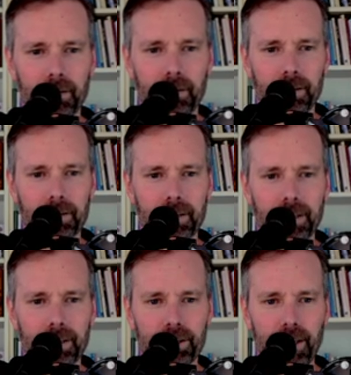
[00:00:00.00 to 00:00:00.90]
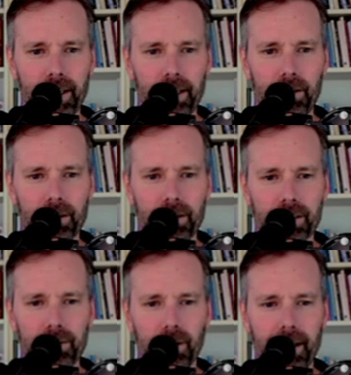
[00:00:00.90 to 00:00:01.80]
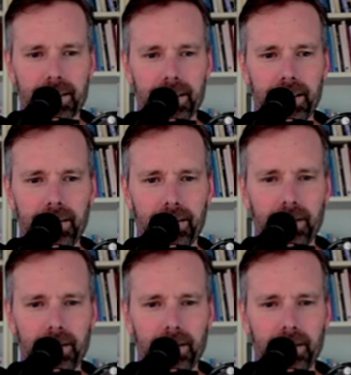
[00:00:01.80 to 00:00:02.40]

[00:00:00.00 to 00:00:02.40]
just so you can check it out. You can see what I see.